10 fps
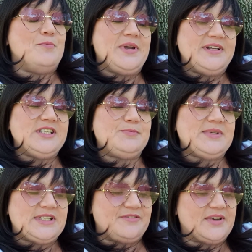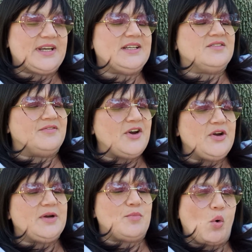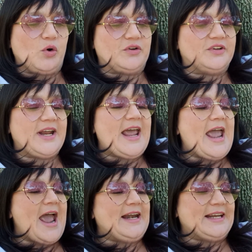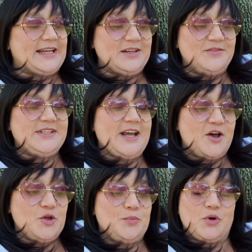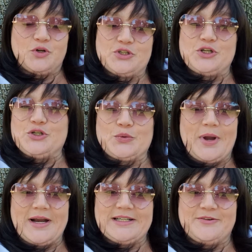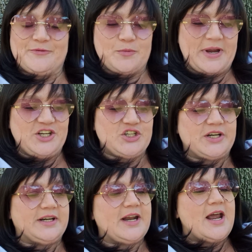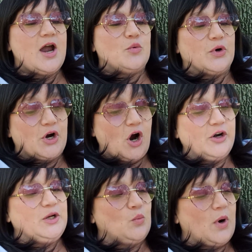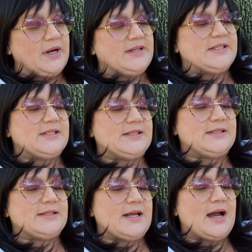Being specific is very important, and it gives the other person direct information regarding what is